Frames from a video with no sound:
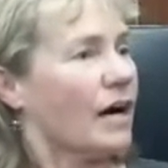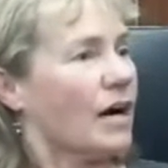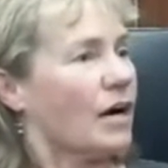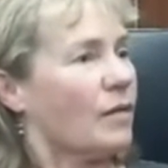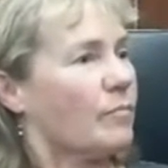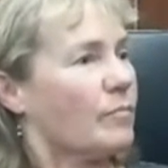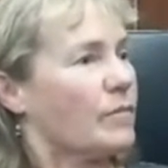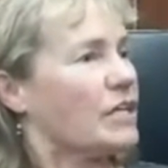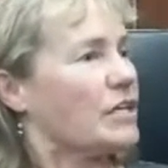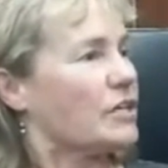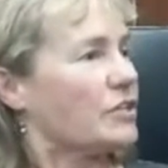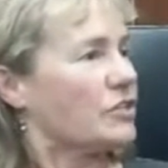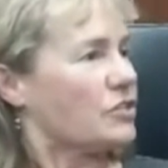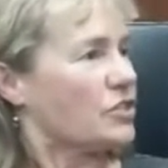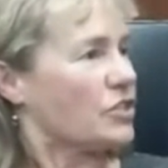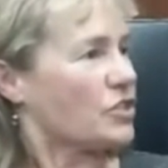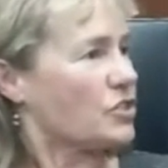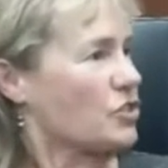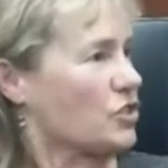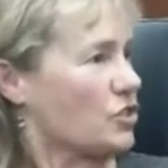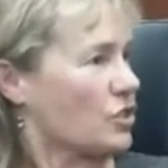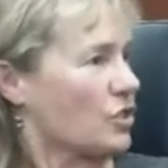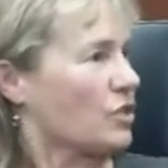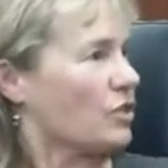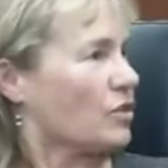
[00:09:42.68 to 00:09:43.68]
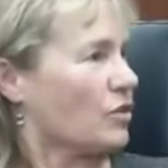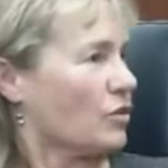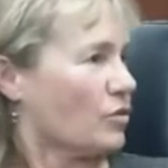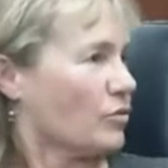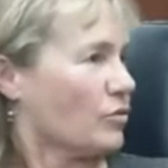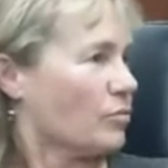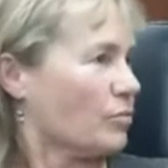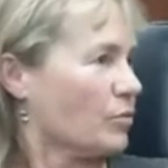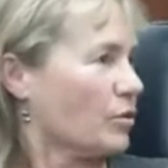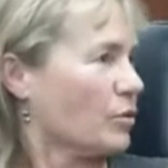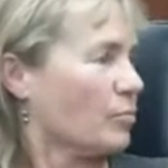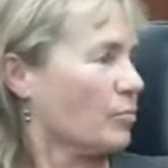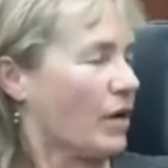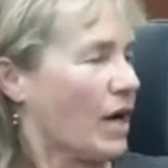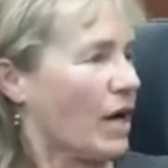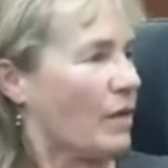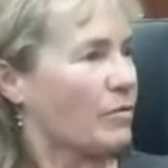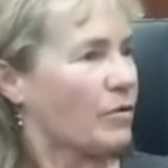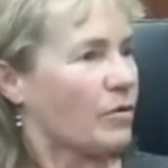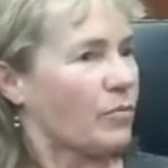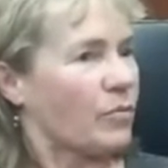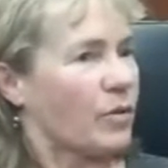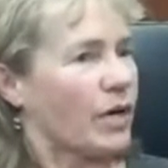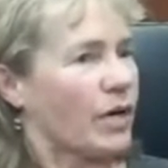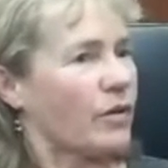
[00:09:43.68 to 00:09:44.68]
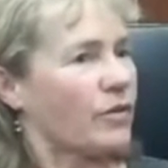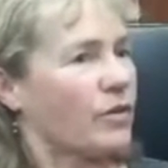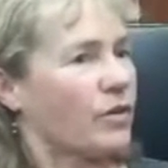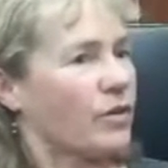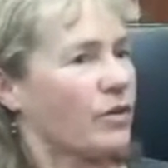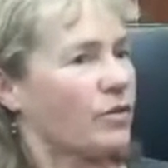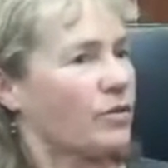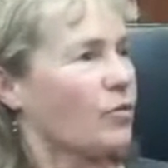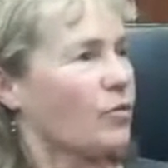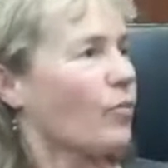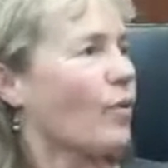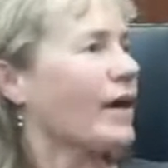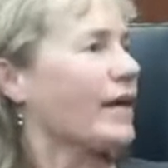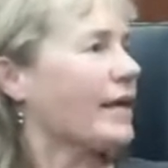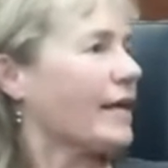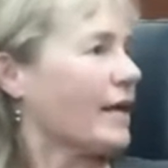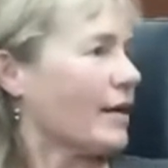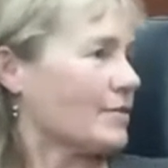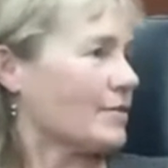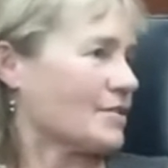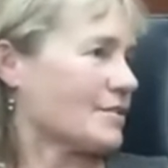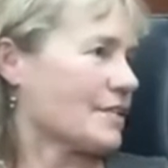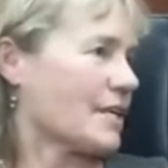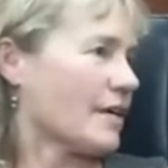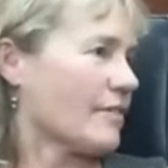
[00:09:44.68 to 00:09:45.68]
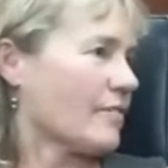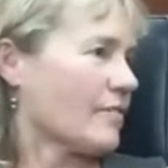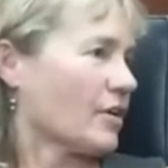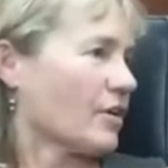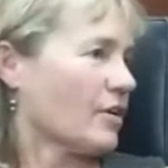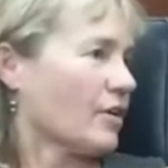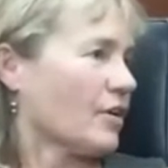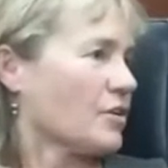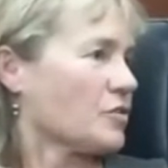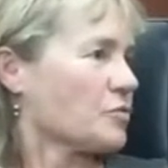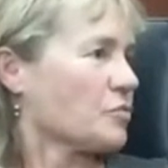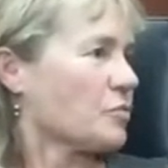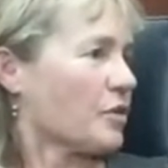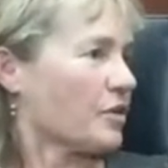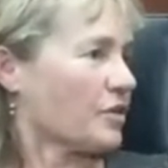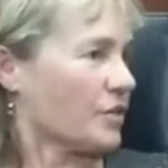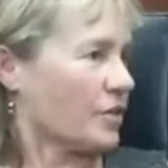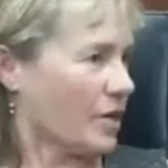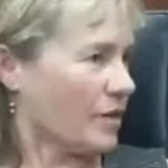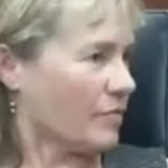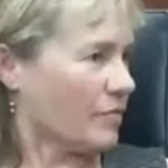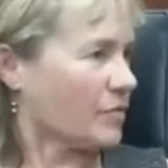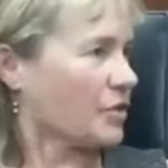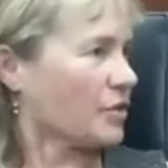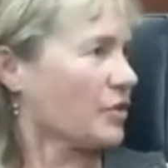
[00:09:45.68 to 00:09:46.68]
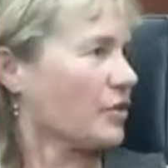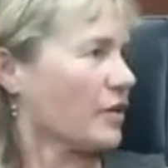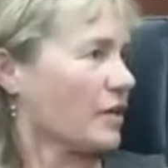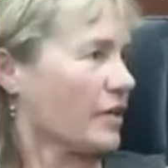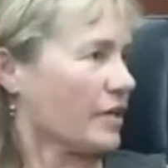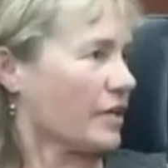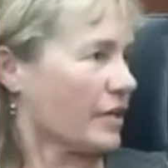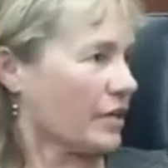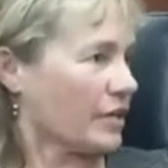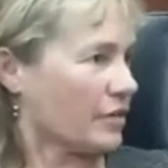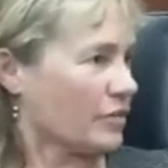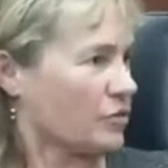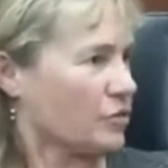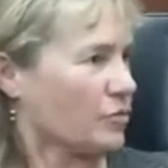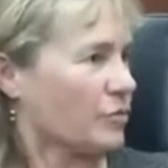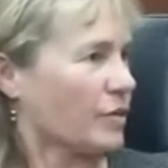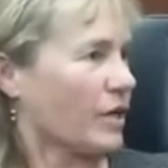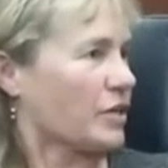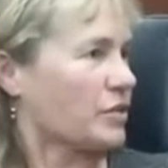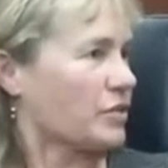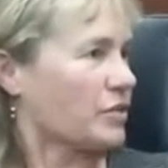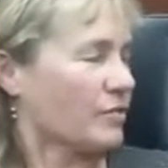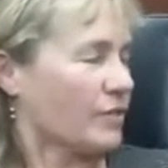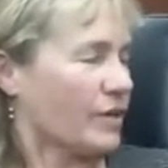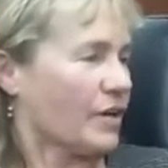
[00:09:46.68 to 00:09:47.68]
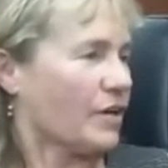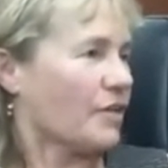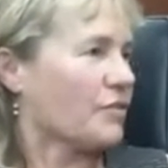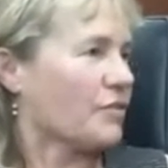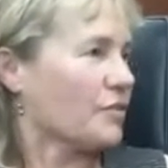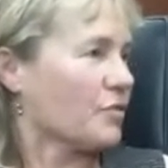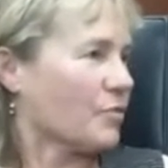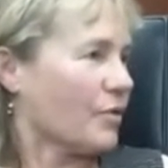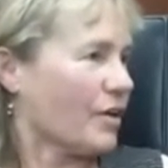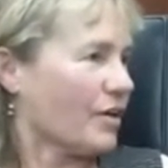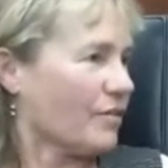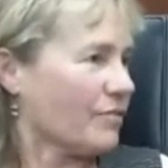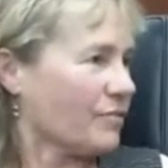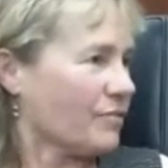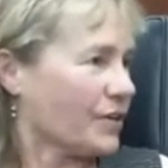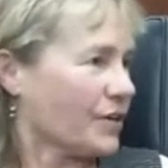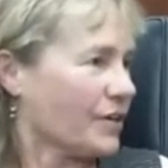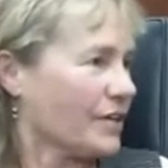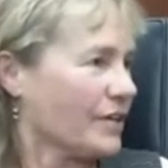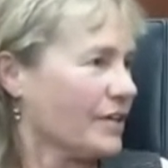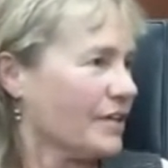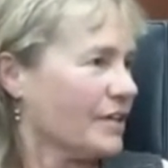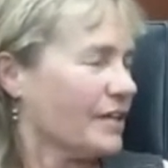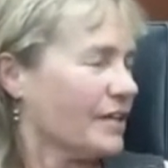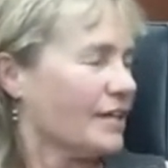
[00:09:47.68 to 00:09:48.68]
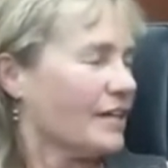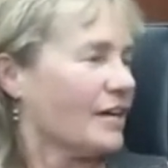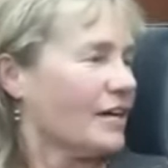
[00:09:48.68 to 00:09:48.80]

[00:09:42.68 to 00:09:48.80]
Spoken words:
In addition, you're probably aware that the White House is having calls with our governor and our director of health and welfare.